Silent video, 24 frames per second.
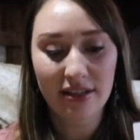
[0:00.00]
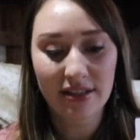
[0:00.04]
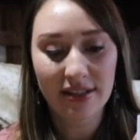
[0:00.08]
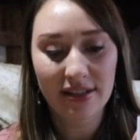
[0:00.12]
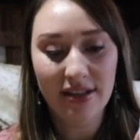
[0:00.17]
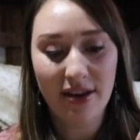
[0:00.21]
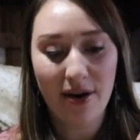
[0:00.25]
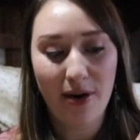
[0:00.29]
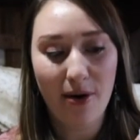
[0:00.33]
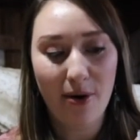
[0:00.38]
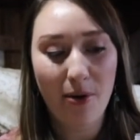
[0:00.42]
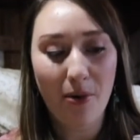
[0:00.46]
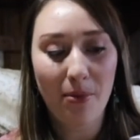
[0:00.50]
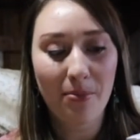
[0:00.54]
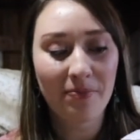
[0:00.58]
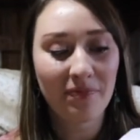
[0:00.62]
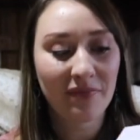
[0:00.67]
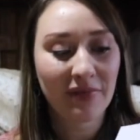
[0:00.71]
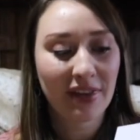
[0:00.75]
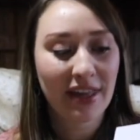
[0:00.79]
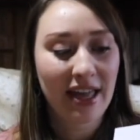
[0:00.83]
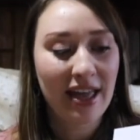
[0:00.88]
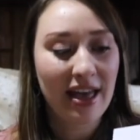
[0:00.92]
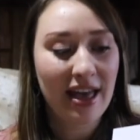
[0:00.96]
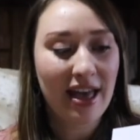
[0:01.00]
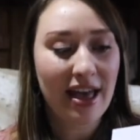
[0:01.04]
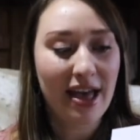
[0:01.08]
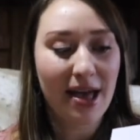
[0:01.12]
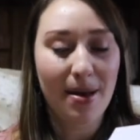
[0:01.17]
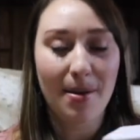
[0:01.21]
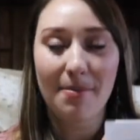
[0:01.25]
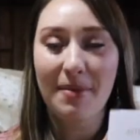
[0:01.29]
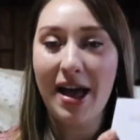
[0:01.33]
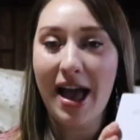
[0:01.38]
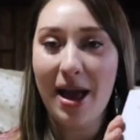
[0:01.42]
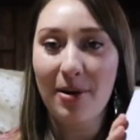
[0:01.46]
So
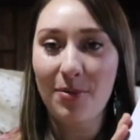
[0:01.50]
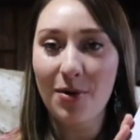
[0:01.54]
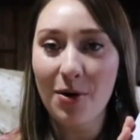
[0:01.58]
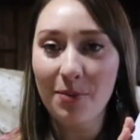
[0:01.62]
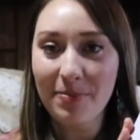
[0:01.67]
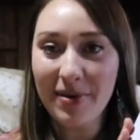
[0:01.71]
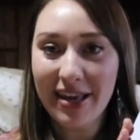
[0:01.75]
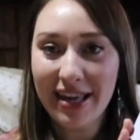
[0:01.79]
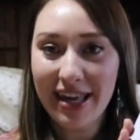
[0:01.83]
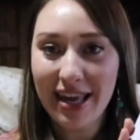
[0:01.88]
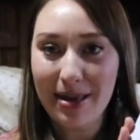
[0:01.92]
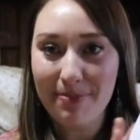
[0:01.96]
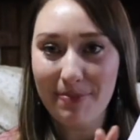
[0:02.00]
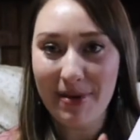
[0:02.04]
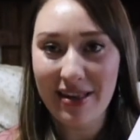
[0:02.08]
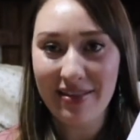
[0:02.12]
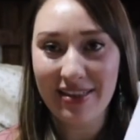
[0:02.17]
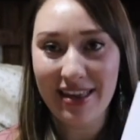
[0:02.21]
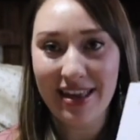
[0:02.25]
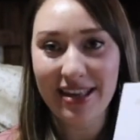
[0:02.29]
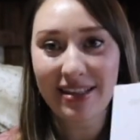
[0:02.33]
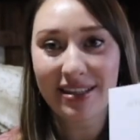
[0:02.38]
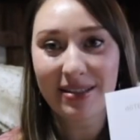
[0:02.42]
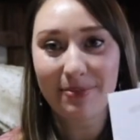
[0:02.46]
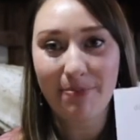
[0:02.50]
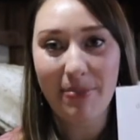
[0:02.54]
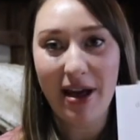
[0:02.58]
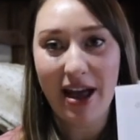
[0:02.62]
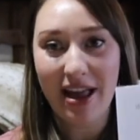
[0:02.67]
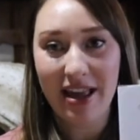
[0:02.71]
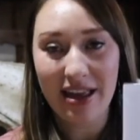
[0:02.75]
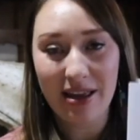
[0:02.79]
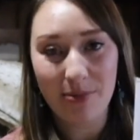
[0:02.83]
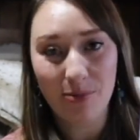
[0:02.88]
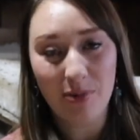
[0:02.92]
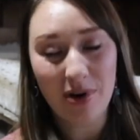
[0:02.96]
um, I won't be keeping this,
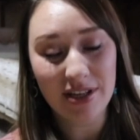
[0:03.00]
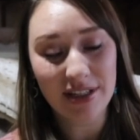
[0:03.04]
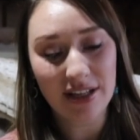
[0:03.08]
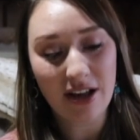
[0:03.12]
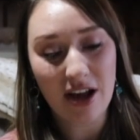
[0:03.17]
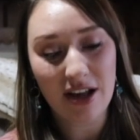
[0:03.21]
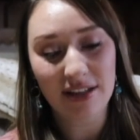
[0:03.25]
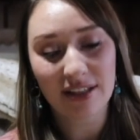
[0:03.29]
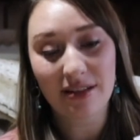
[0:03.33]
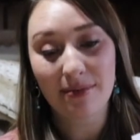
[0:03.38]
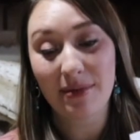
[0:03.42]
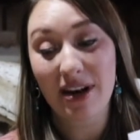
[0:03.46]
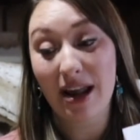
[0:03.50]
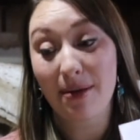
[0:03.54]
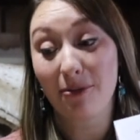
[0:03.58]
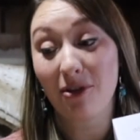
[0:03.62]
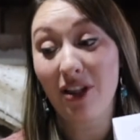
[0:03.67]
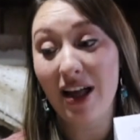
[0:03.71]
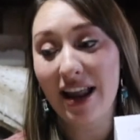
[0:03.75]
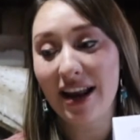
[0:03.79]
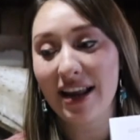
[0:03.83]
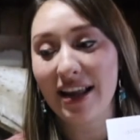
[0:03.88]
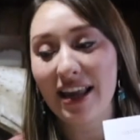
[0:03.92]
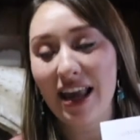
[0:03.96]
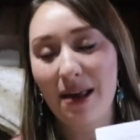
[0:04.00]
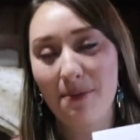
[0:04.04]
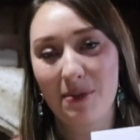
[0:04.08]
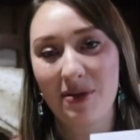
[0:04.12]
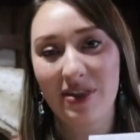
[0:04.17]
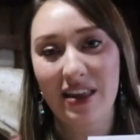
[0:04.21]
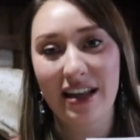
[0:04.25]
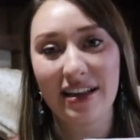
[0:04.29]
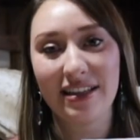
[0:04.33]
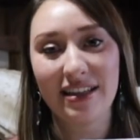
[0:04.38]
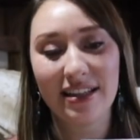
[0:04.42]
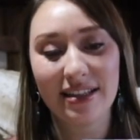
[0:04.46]
but it was awesome and I'm glad it came in
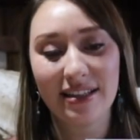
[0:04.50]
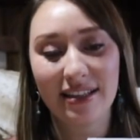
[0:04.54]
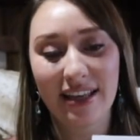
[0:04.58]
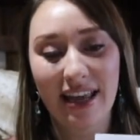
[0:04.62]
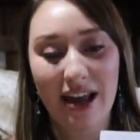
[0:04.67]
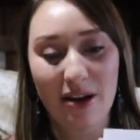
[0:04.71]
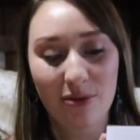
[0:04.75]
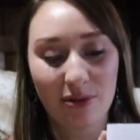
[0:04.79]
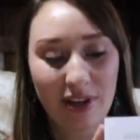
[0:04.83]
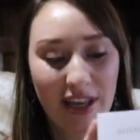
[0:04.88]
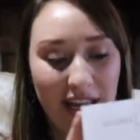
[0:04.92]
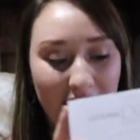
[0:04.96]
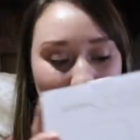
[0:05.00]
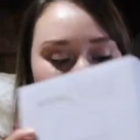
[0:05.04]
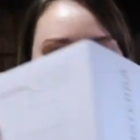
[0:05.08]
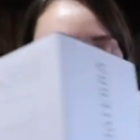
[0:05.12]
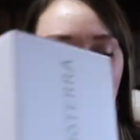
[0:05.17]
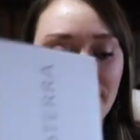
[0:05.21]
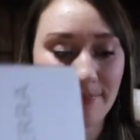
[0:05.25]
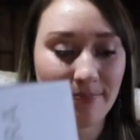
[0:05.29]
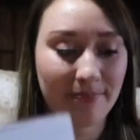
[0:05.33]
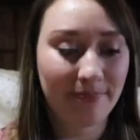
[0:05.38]
that discount kit.